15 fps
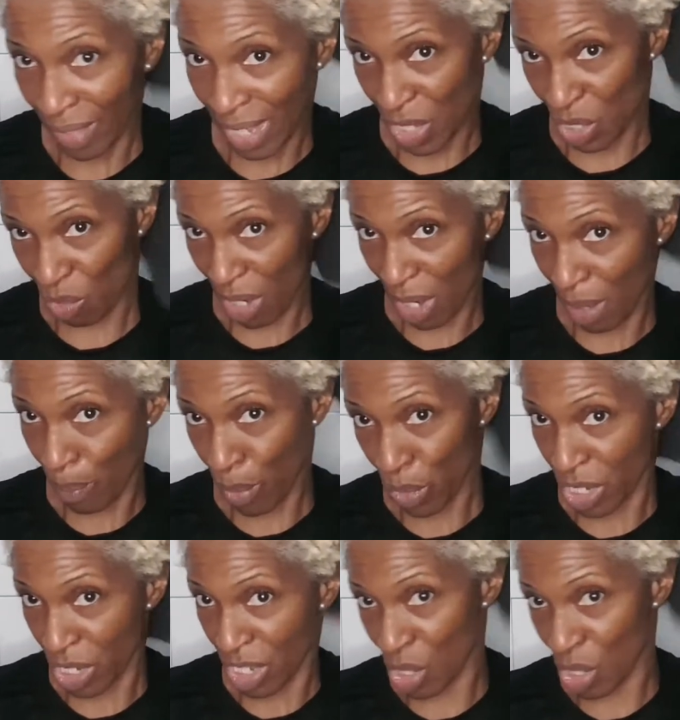That's really
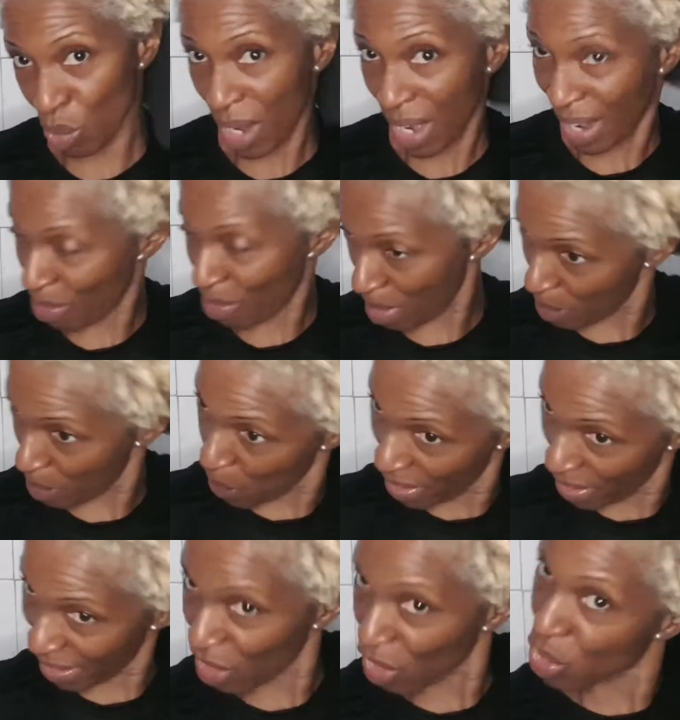important as well. I remember
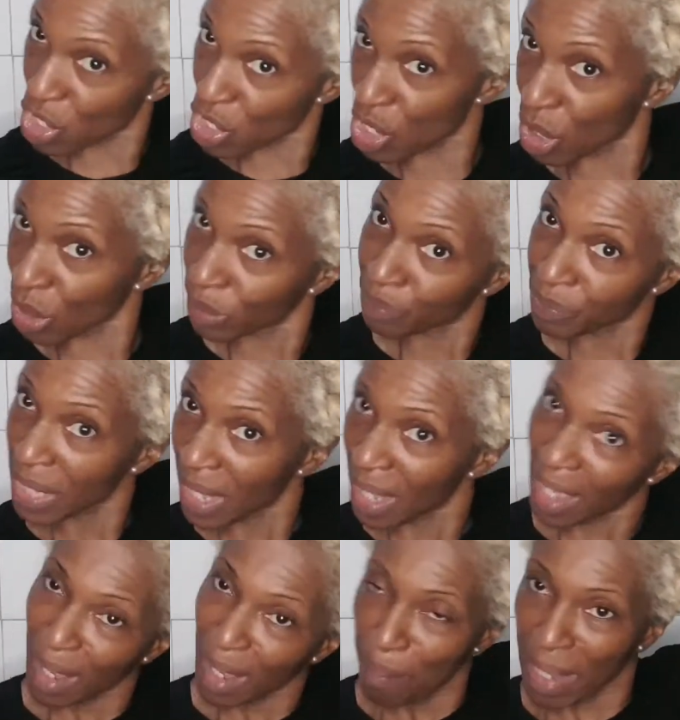when I used to
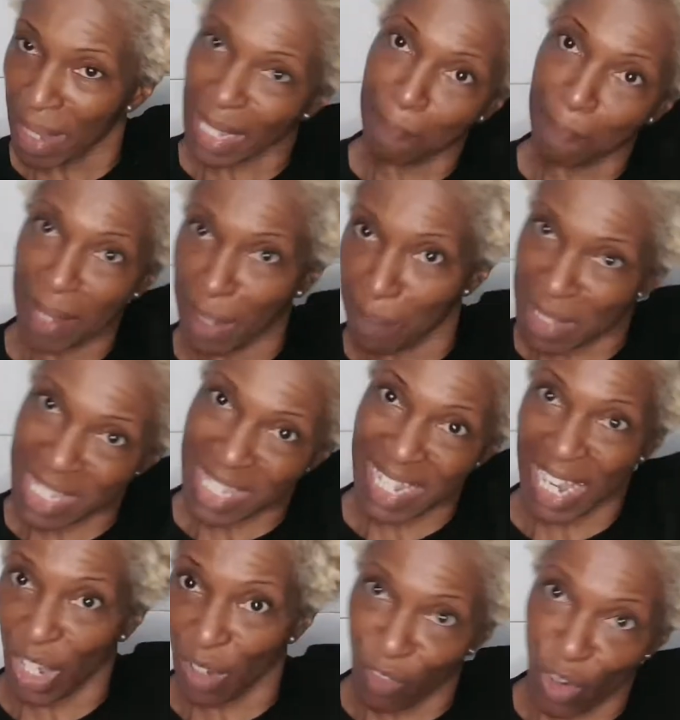make a big
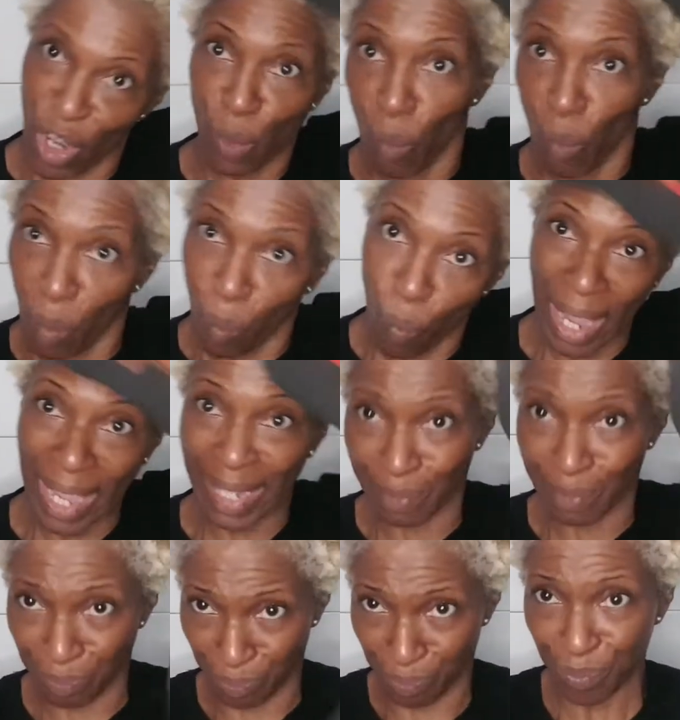mistake of going one
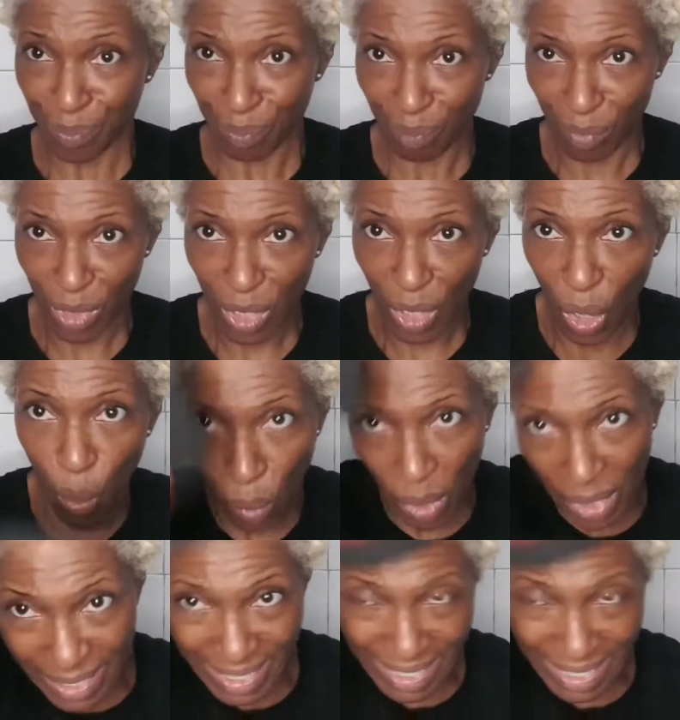way on one